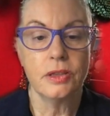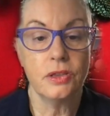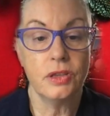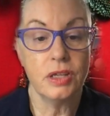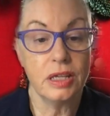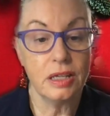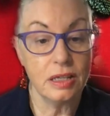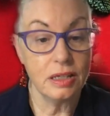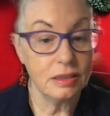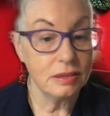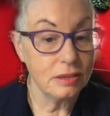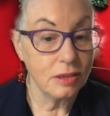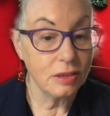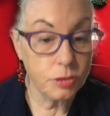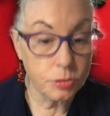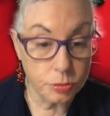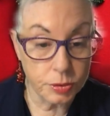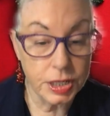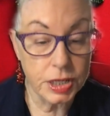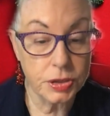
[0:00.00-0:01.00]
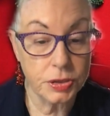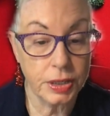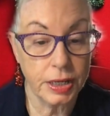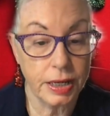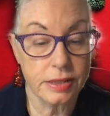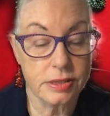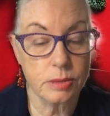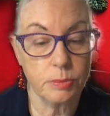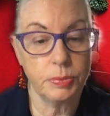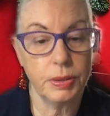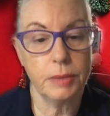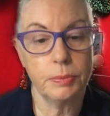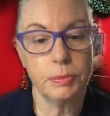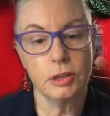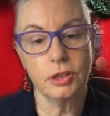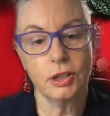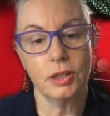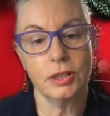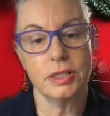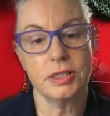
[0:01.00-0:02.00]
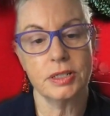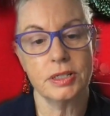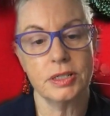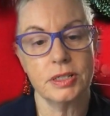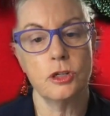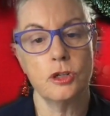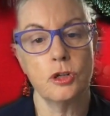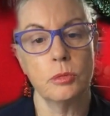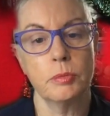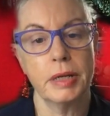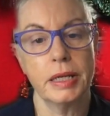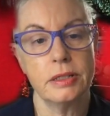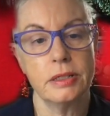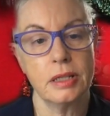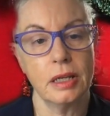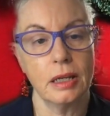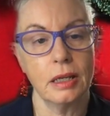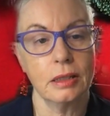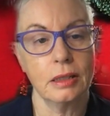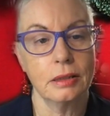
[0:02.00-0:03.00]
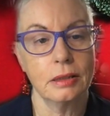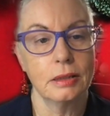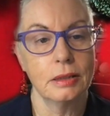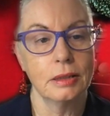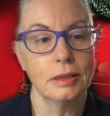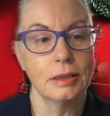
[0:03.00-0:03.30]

the 3,000 people who can attend your meeting,